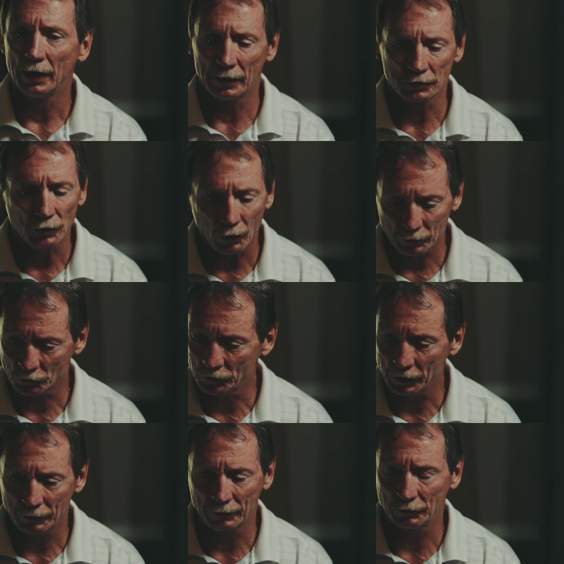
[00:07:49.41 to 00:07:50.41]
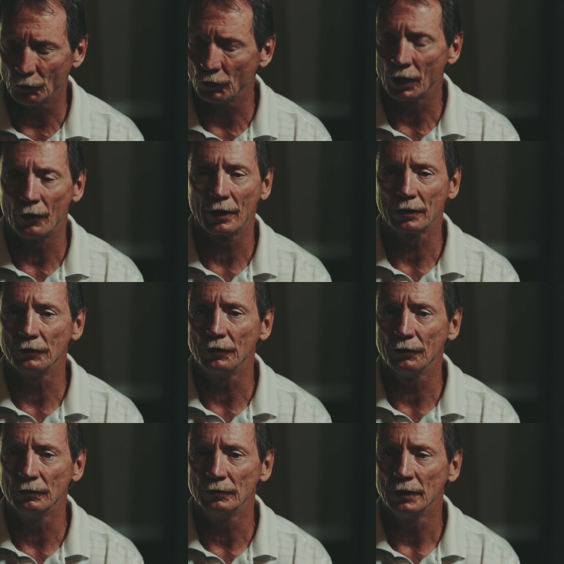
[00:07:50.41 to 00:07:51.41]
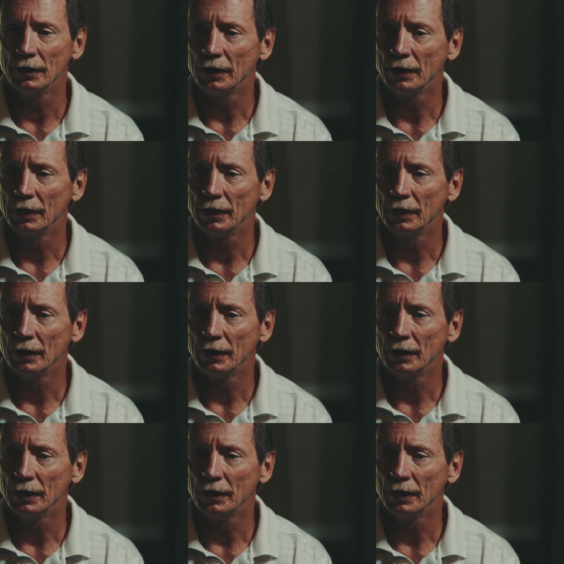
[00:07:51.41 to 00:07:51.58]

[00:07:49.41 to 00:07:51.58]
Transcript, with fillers: and started just doing all I could do.